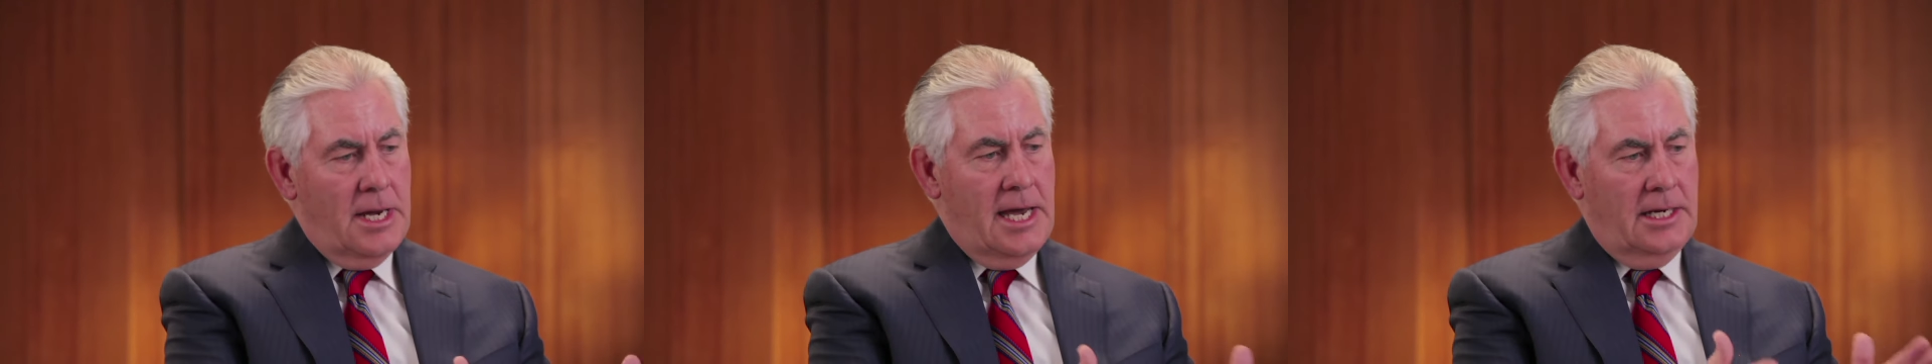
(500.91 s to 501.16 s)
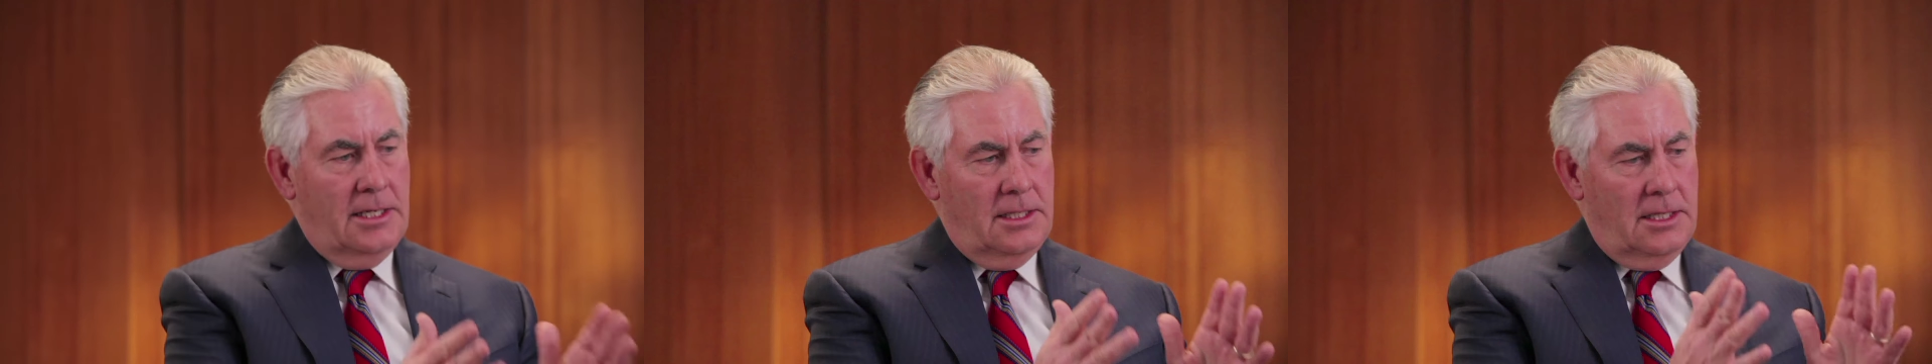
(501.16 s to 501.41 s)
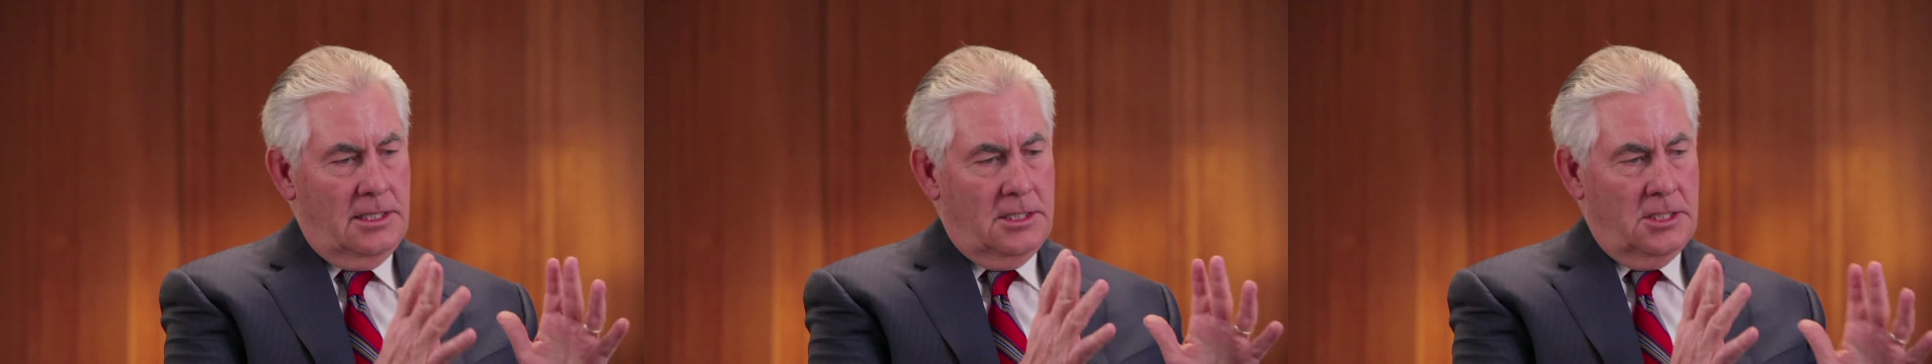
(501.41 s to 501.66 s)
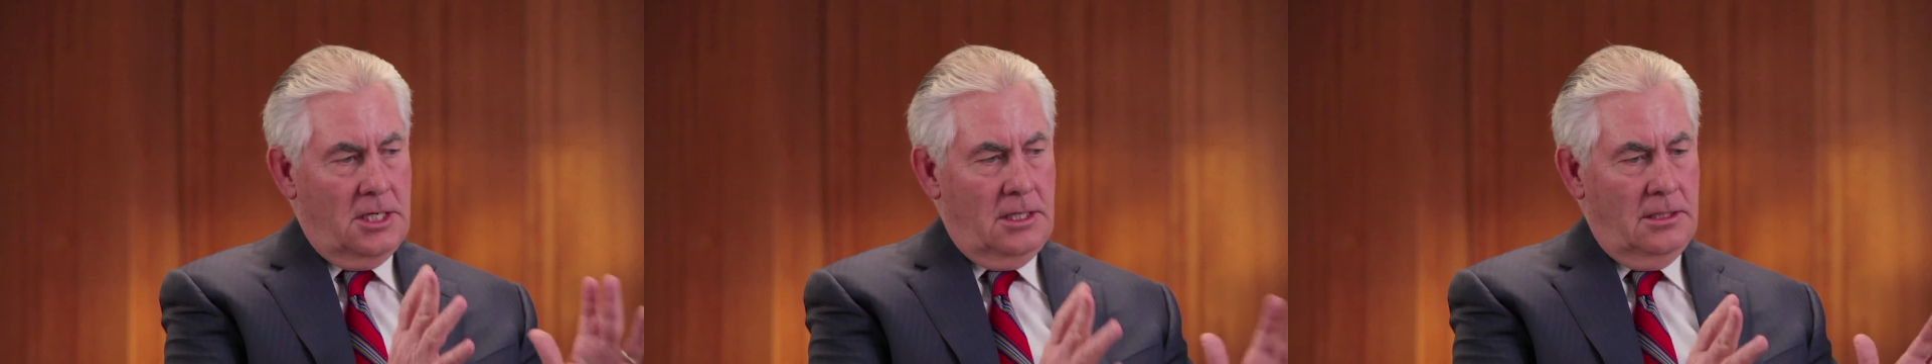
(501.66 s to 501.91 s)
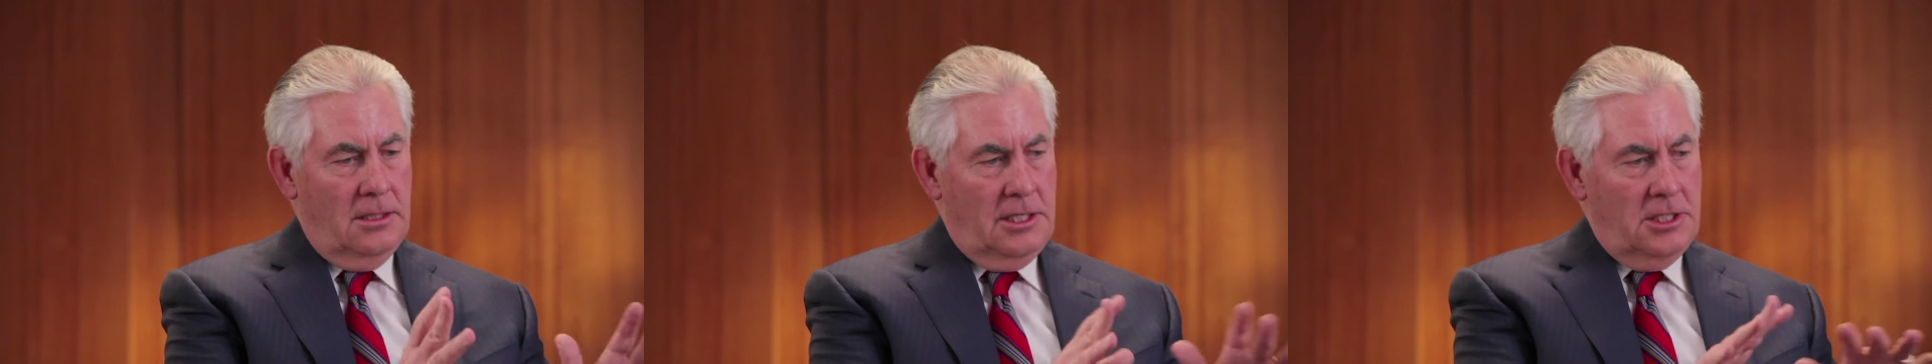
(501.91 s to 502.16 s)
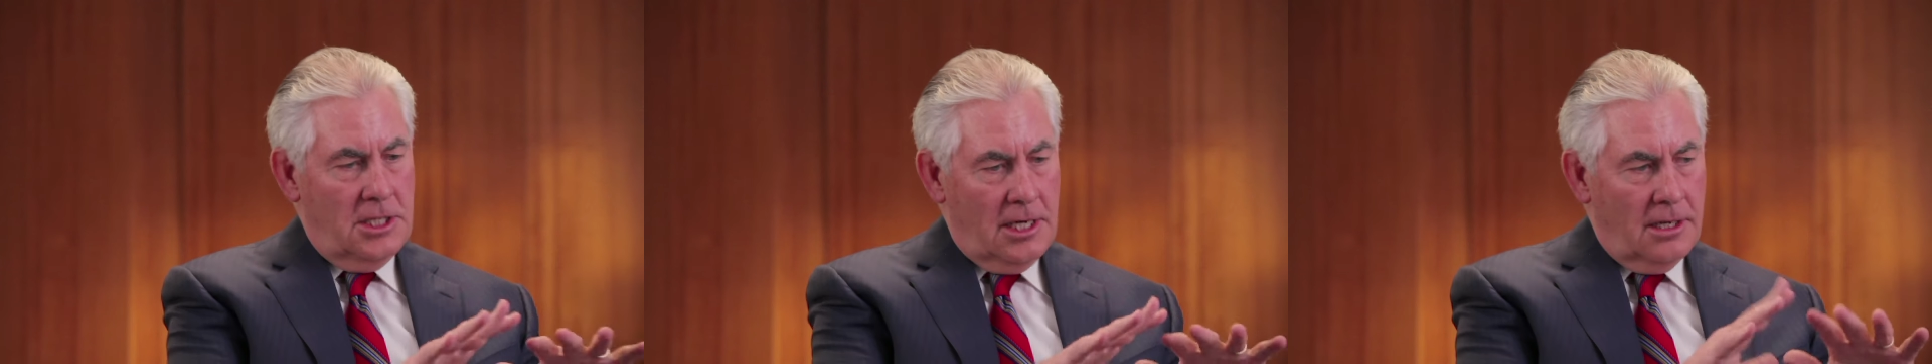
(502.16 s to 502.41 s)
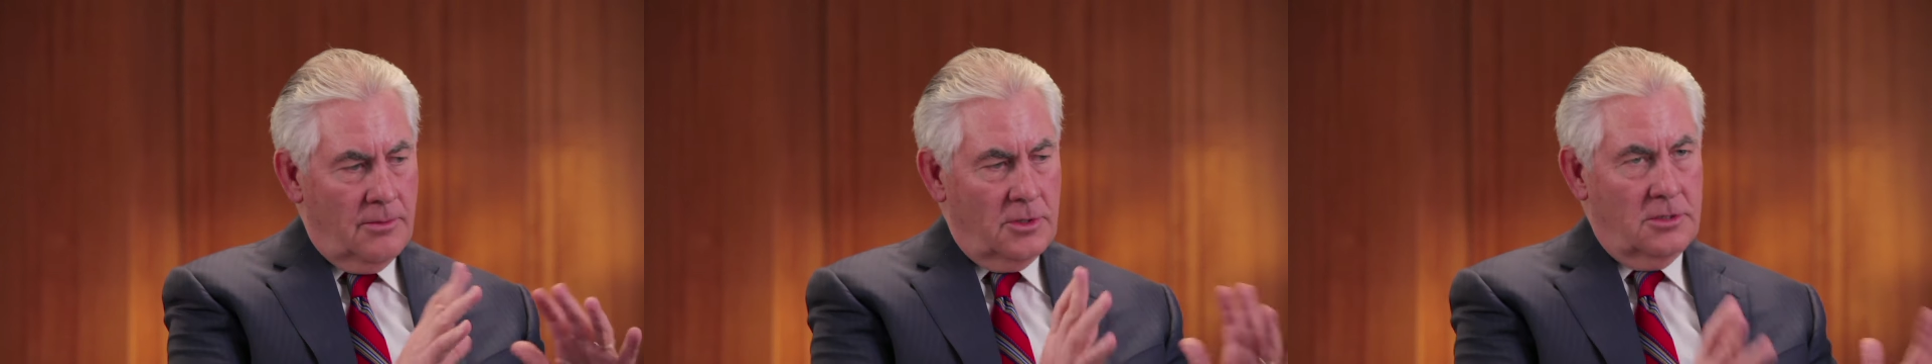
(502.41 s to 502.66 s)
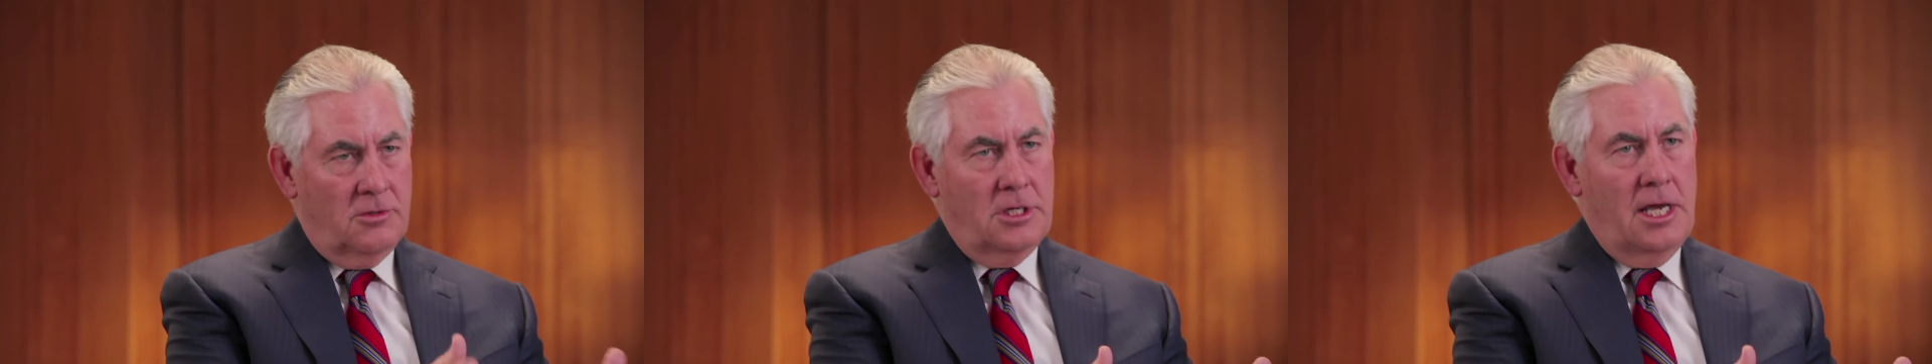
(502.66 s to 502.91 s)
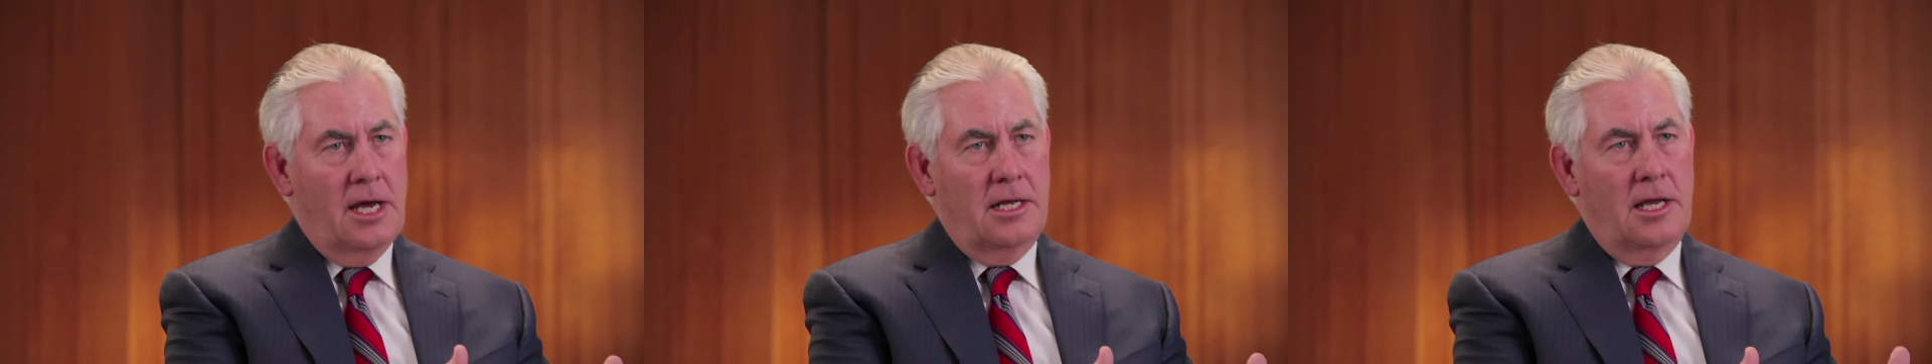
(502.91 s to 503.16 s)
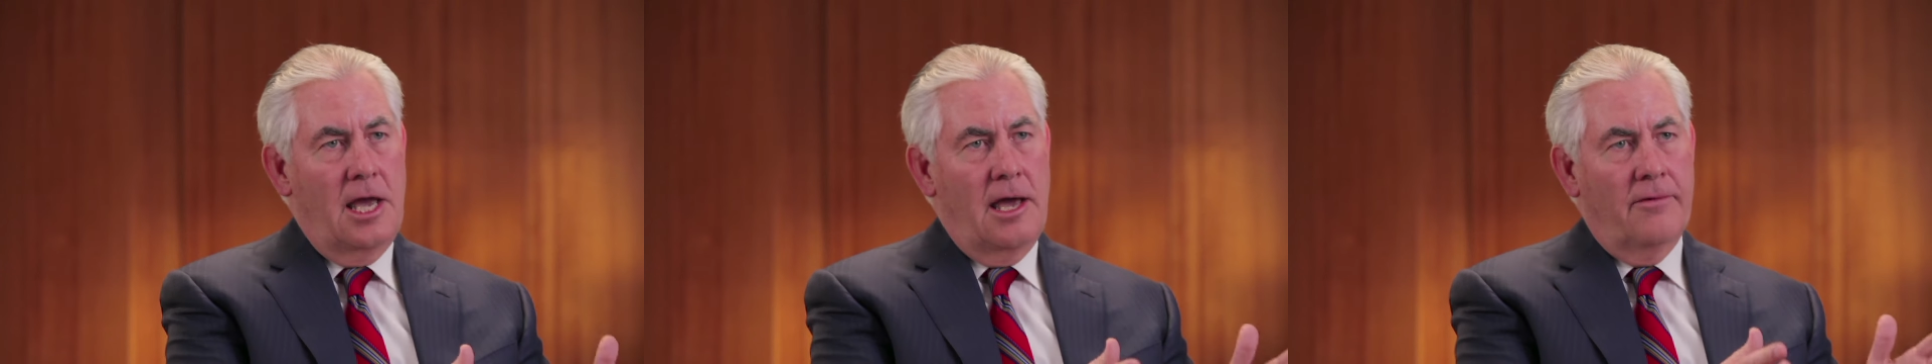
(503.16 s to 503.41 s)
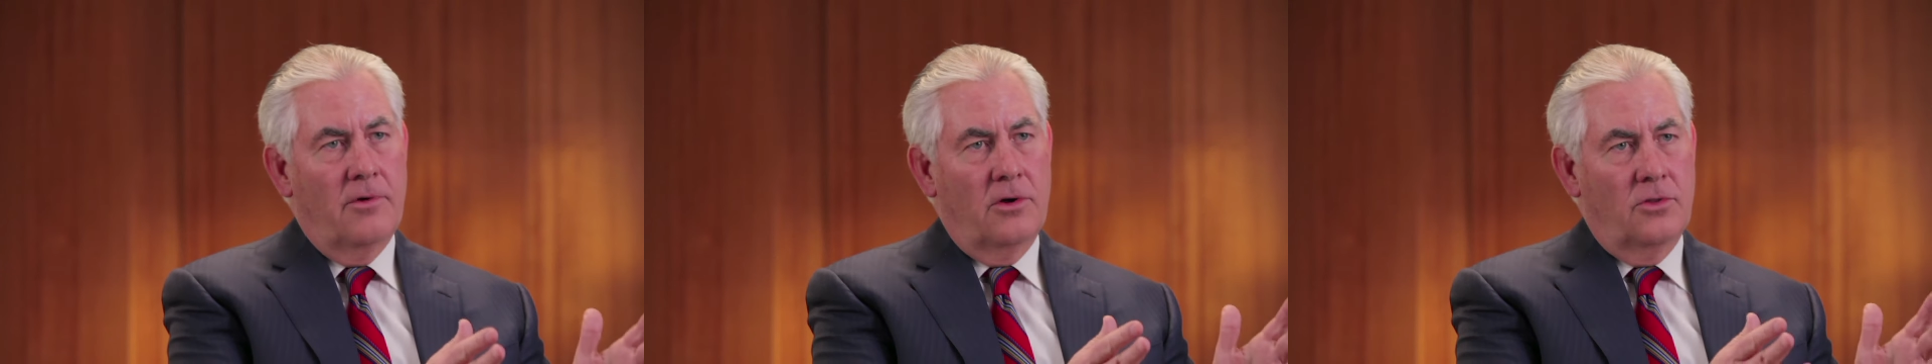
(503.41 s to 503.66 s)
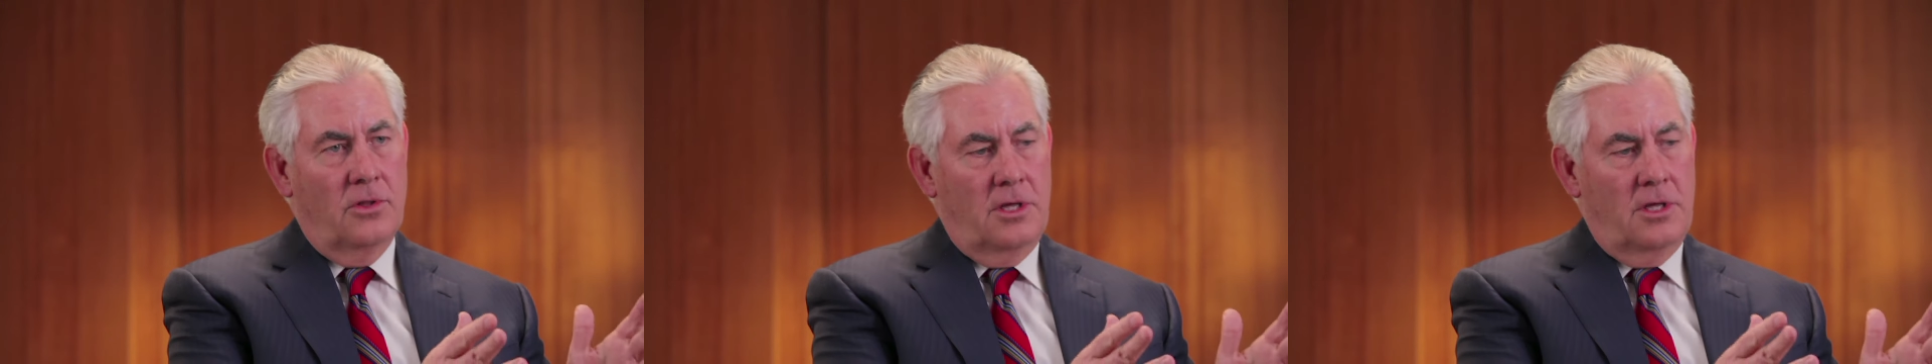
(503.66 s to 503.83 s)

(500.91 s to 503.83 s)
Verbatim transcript: in terms of high school graduation rates,